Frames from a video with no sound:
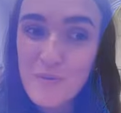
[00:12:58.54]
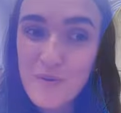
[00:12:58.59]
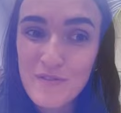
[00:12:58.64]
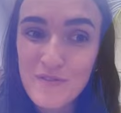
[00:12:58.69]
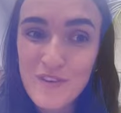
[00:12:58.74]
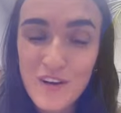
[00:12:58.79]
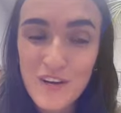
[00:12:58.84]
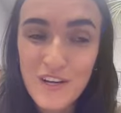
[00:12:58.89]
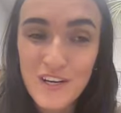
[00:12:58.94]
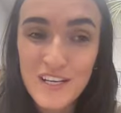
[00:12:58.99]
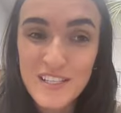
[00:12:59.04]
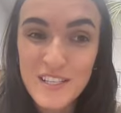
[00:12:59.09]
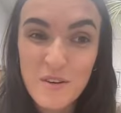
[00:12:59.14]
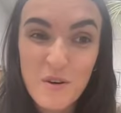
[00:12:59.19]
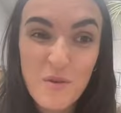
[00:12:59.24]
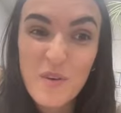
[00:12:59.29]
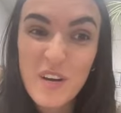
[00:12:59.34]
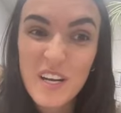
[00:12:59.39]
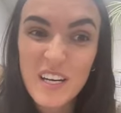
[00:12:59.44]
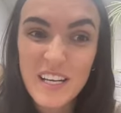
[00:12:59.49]
of learners that
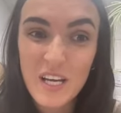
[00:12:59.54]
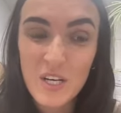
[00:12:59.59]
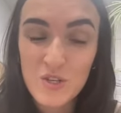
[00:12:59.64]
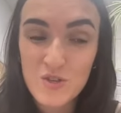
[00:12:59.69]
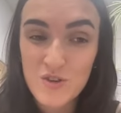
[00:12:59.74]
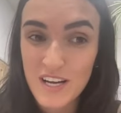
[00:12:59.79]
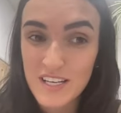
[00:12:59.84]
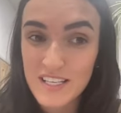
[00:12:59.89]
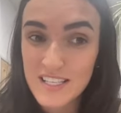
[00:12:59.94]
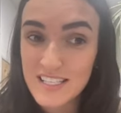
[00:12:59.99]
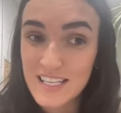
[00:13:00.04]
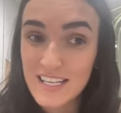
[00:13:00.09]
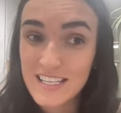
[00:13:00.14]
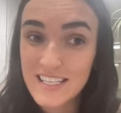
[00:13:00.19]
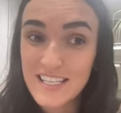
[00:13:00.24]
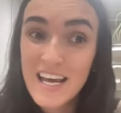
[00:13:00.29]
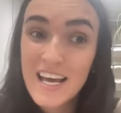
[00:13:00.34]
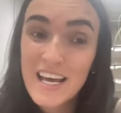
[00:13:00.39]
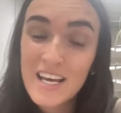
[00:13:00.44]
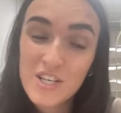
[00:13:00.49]
are really interested
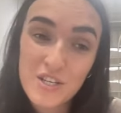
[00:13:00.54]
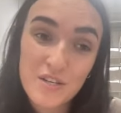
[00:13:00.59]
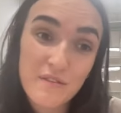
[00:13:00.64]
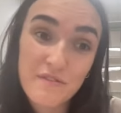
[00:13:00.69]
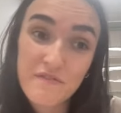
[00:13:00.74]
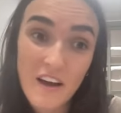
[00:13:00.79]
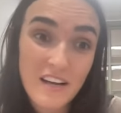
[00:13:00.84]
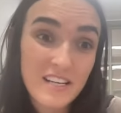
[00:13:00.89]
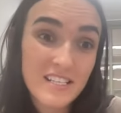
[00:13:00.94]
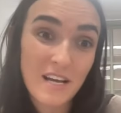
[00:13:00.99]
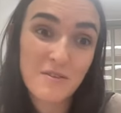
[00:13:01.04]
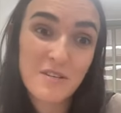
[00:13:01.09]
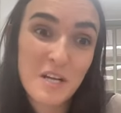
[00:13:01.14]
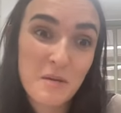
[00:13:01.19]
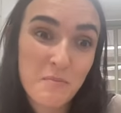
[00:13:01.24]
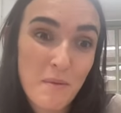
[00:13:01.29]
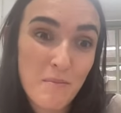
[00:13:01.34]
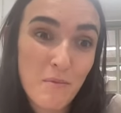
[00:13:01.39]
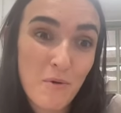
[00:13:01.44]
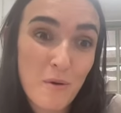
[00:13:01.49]
to find out a little
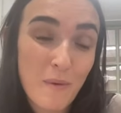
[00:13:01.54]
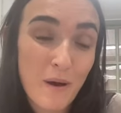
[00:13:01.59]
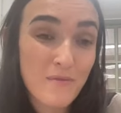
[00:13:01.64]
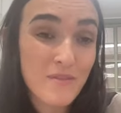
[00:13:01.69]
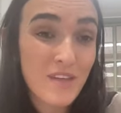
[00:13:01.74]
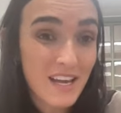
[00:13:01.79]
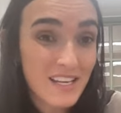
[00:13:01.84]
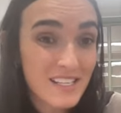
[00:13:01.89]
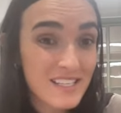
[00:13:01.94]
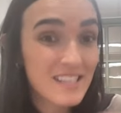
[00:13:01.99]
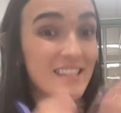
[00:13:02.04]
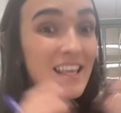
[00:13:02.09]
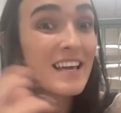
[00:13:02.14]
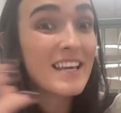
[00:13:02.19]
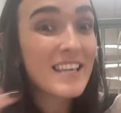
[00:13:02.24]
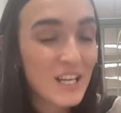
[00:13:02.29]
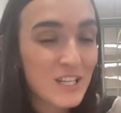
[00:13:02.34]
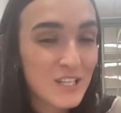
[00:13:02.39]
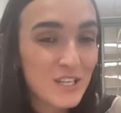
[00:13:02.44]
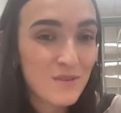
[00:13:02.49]
bit more about this, they
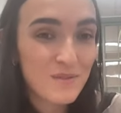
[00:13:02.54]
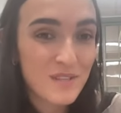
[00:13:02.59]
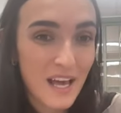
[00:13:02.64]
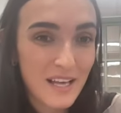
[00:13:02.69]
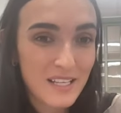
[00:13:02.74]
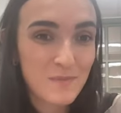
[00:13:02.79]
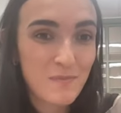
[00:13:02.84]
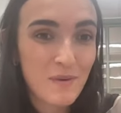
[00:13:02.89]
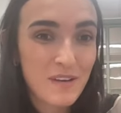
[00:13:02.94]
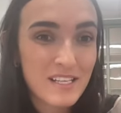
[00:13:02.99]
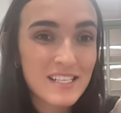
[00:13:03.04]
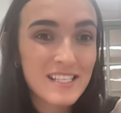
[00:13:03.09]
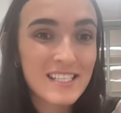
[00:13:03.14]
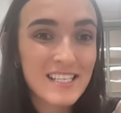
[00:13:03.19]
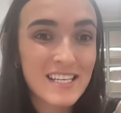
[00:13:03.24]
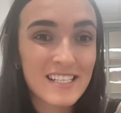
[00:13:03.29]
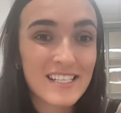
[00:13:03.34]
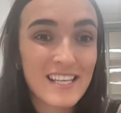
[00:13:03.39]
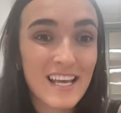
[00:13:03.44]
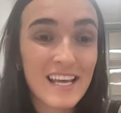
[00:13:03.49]
can use that space
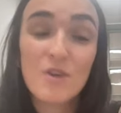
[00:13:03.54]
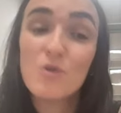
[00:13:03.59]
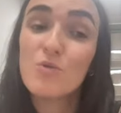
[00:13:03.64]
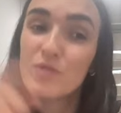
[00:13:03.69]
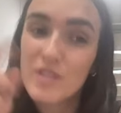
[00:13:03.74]
to say, oh,